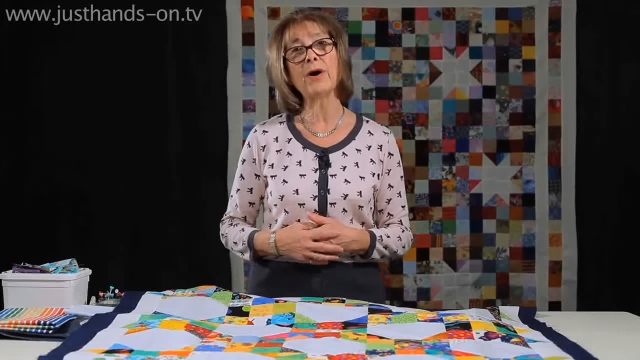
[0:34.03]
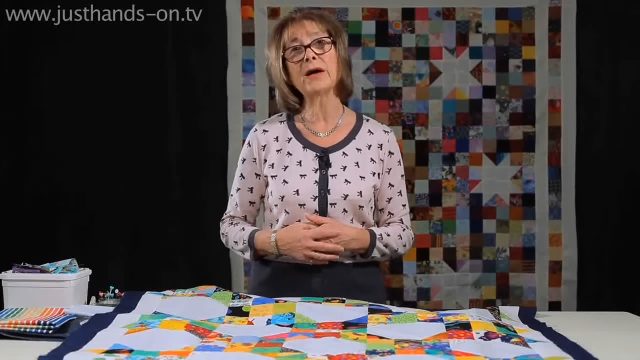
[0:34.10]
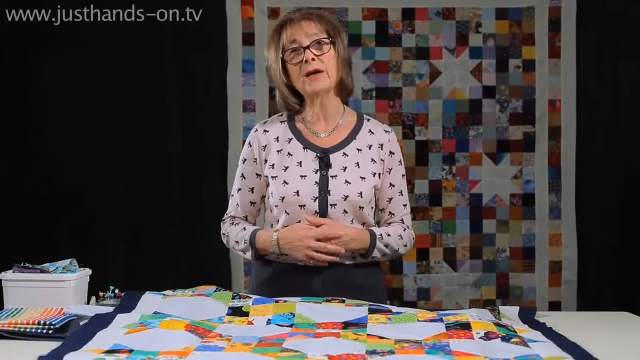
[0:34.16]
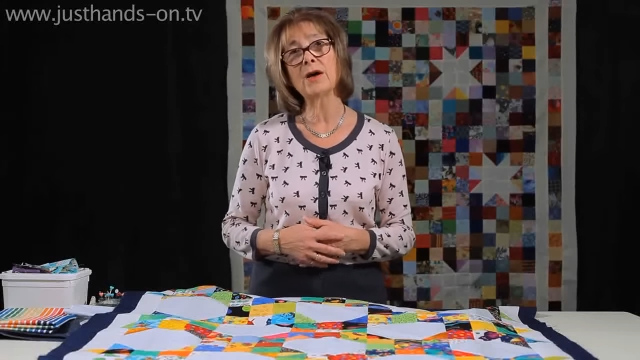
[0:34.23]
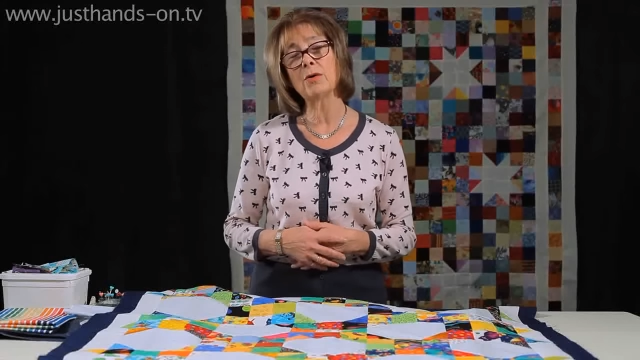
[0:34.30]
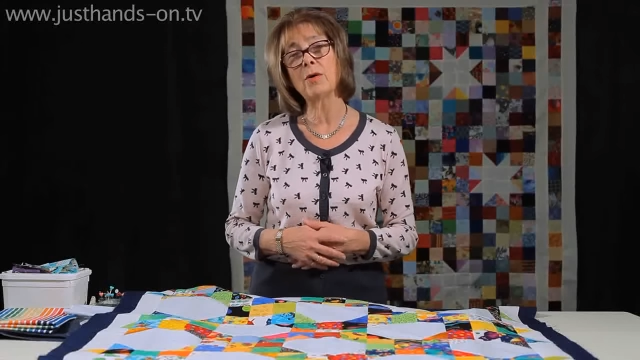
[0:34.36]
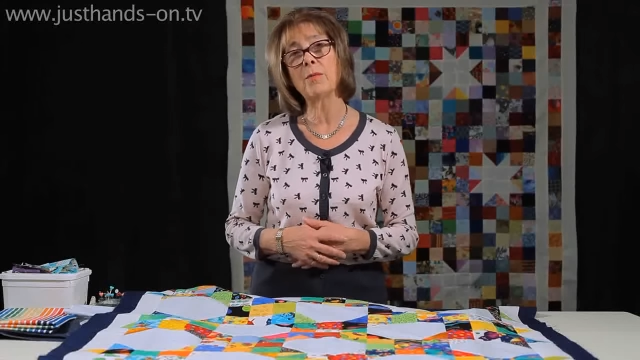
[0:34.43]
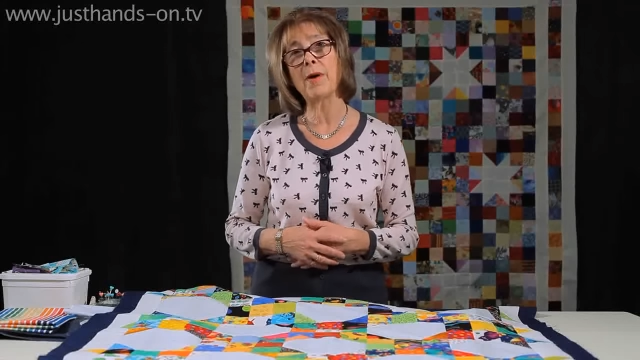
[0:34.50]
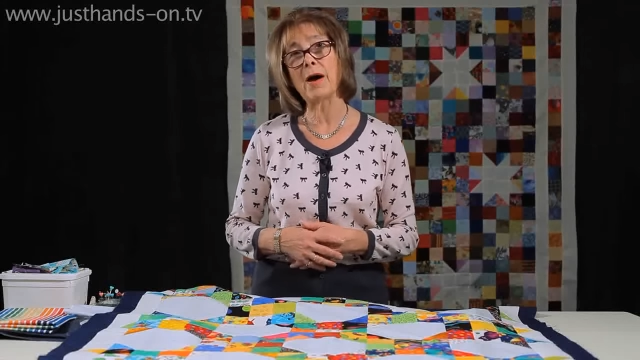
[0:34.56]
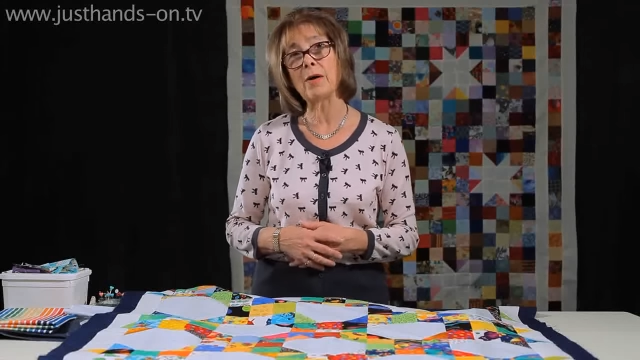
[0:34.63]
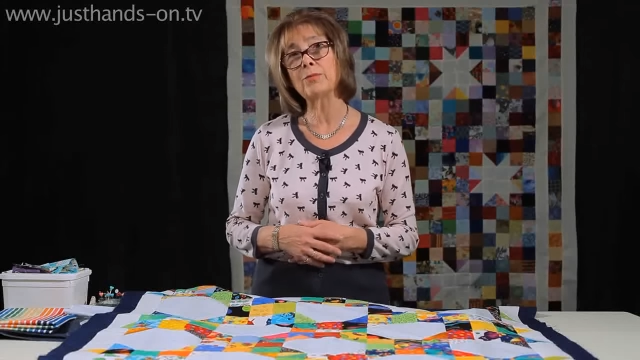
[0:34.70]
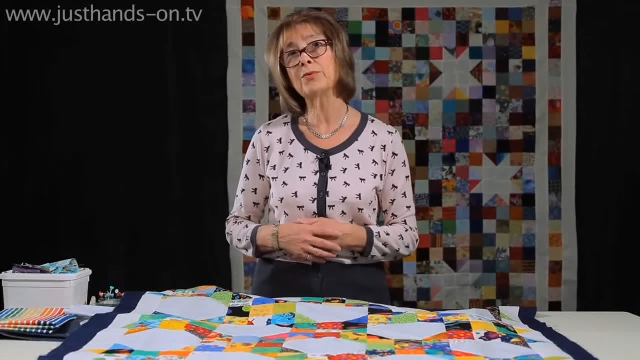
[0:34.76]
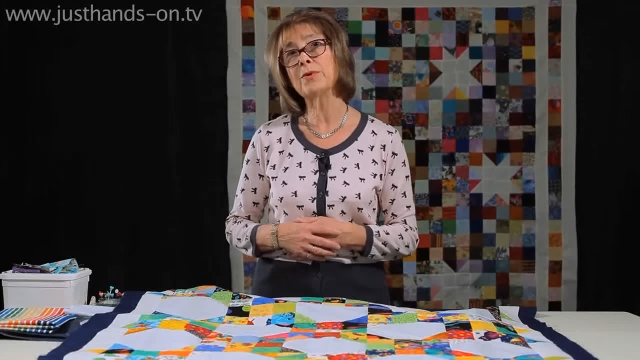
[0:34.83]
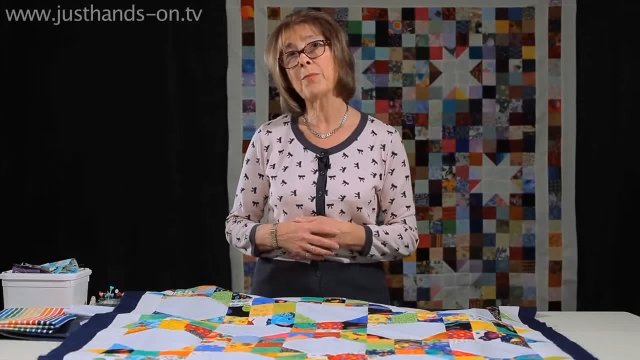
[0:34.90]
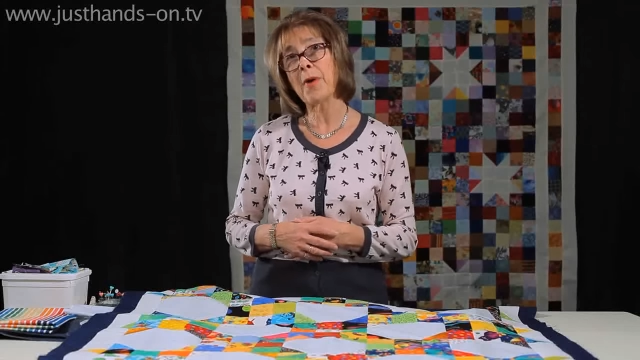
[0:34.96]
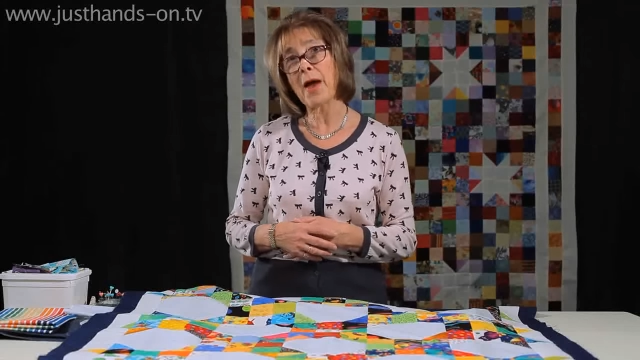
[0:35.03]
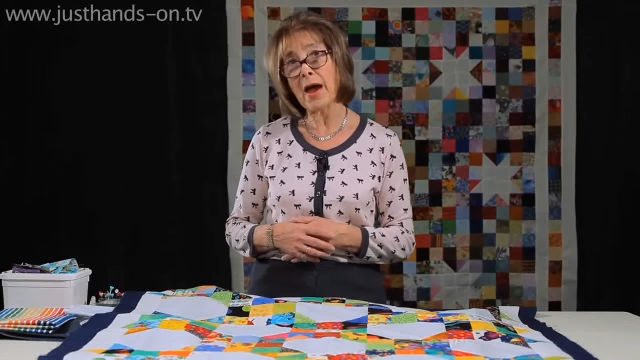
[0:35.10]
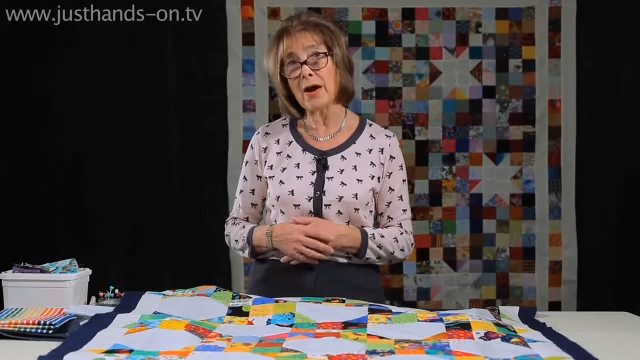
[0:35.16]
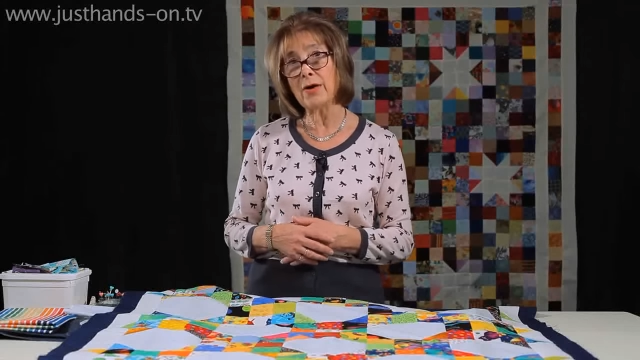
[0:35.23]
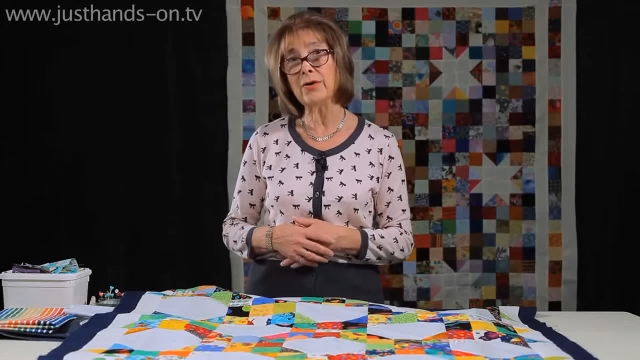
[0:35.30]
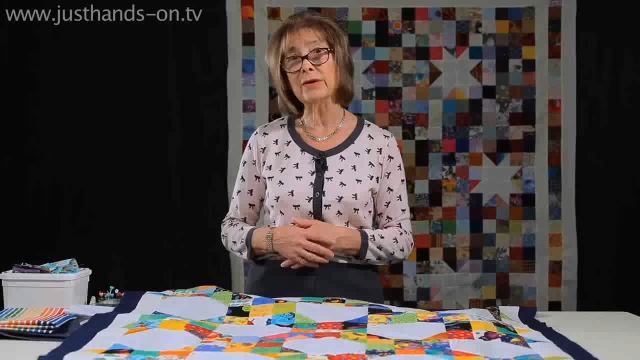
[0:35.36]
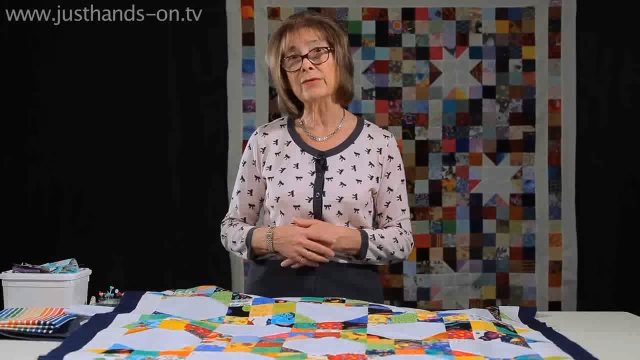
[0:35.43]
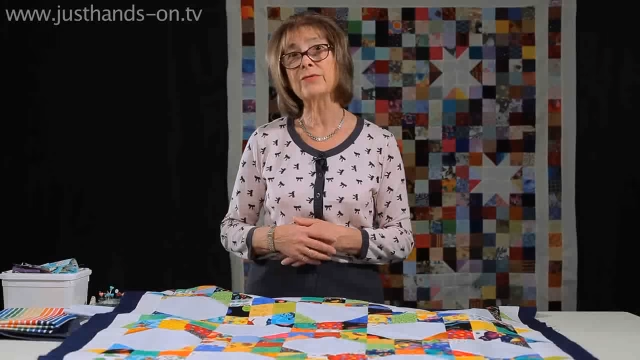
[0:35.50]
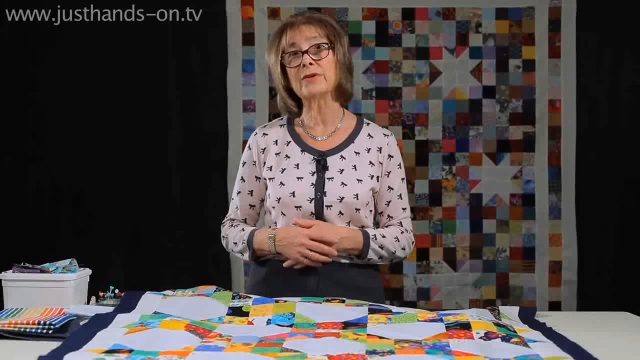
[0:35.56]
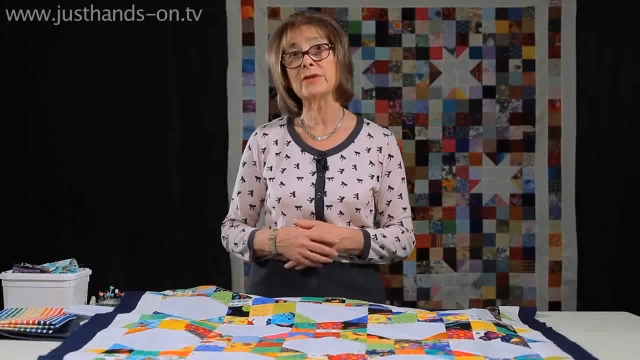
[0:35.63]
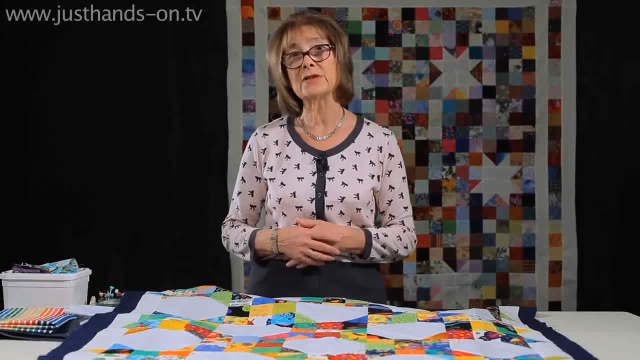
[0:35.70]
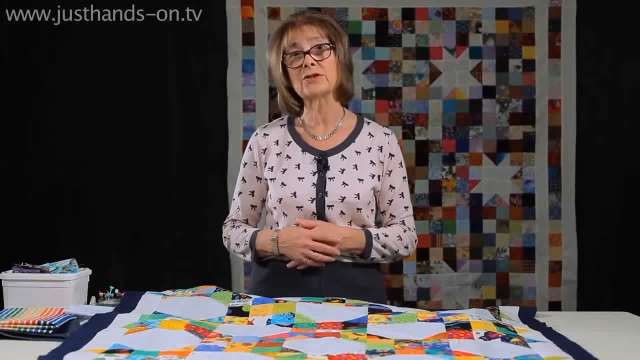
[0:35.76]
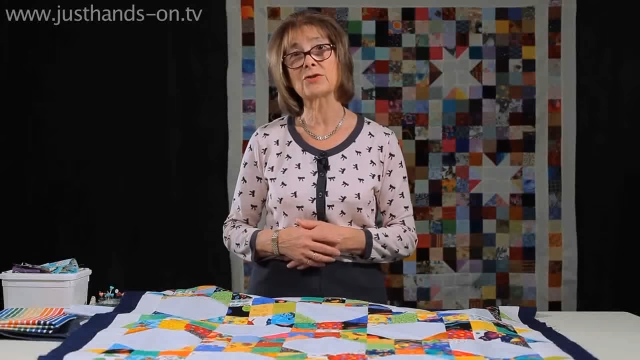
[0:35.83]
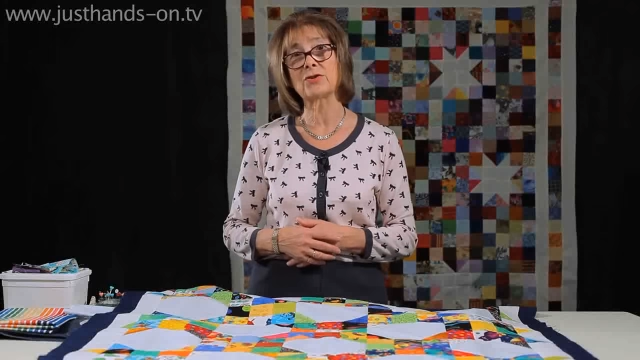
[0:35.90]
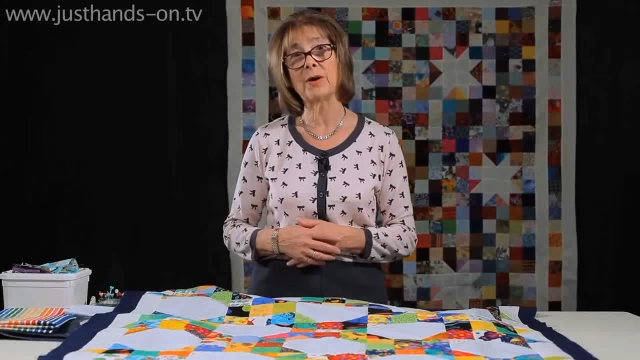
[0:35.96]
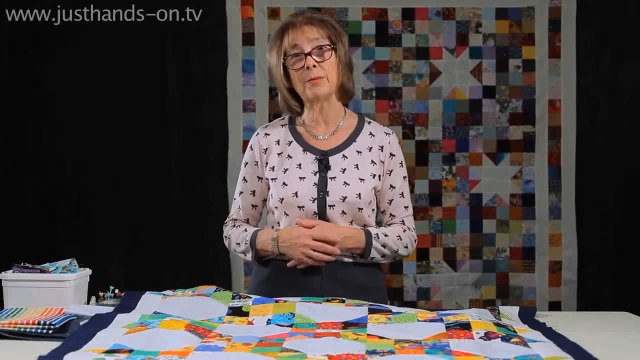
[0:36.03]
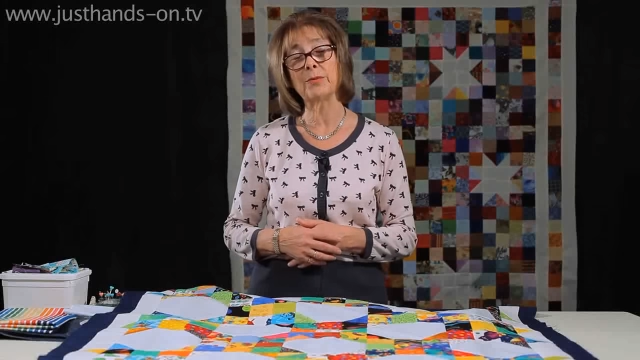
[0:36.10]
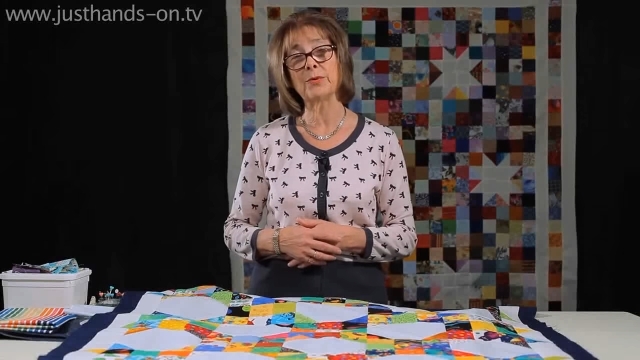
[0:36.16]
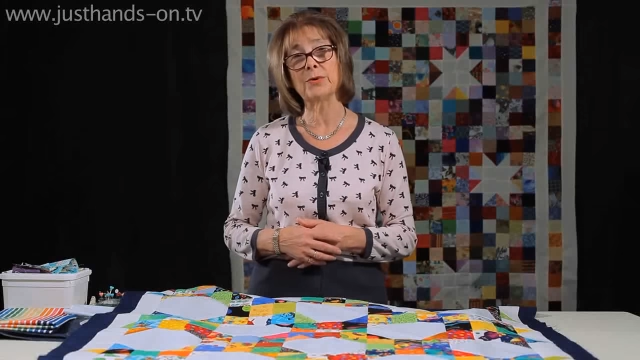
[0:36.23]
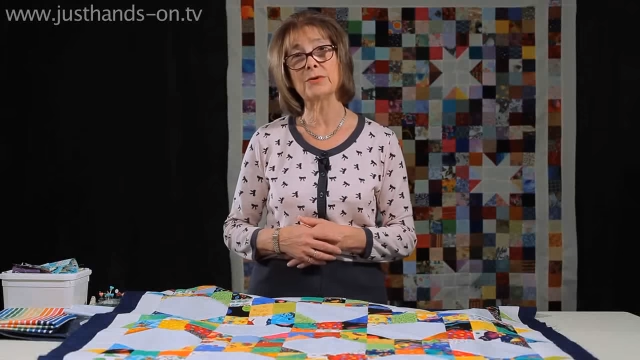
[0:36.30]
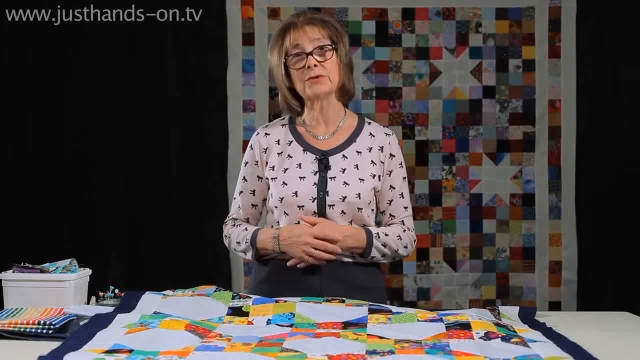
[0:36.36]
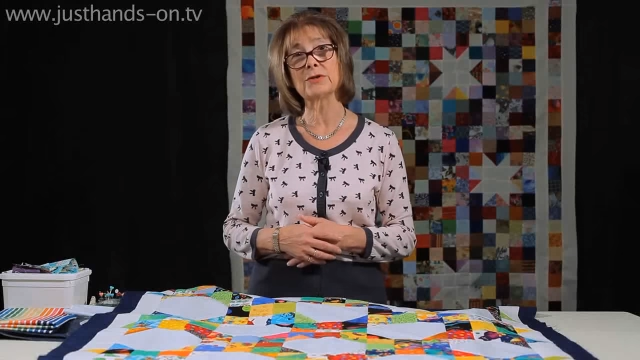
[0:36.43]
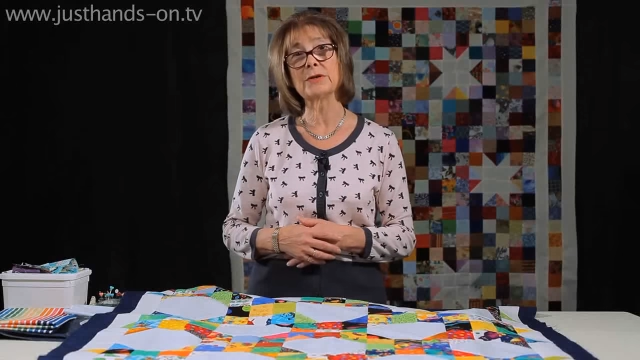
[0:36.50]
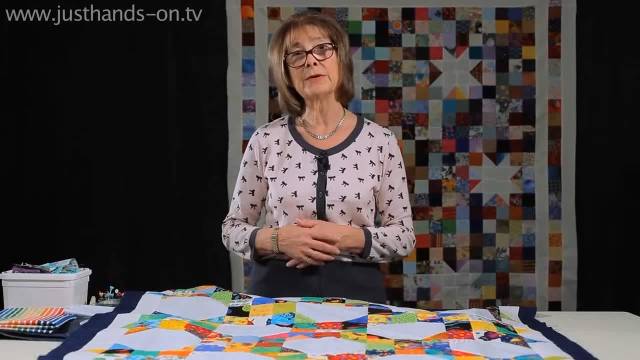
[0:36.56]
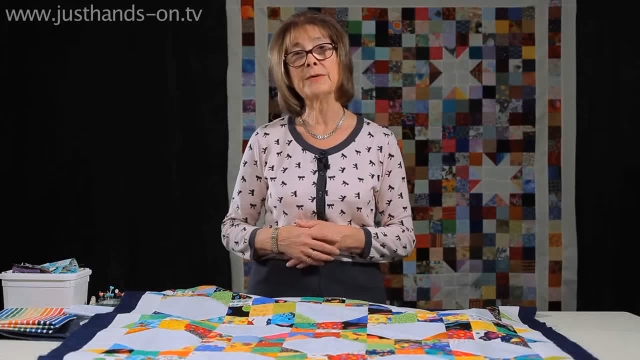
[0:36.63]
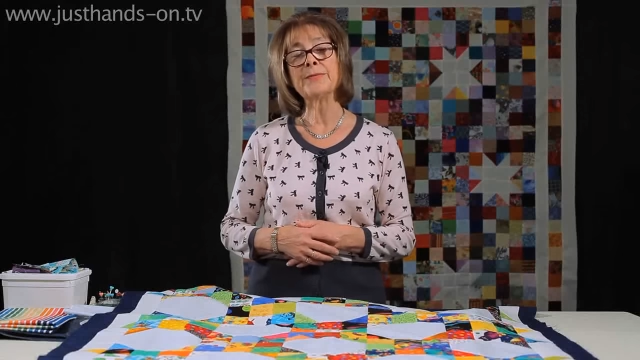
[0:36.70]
I go about preparing for this scrap quilt.